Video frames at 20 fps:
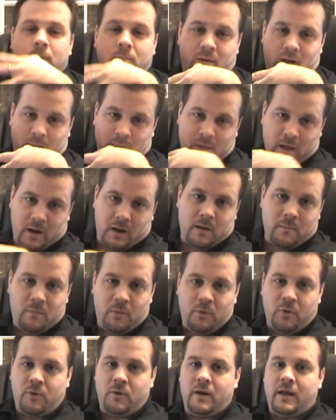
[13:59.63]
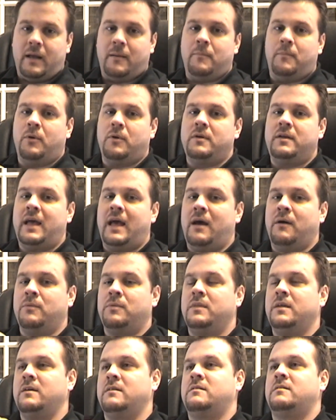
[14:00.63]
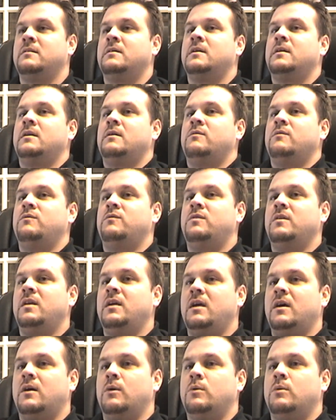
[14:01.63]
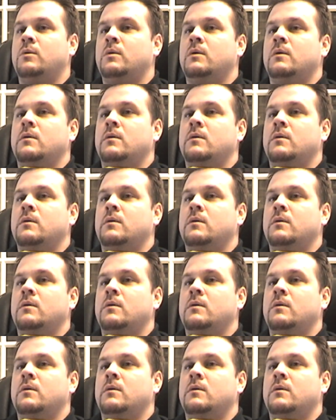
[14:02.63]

But I'm not going to bore down this video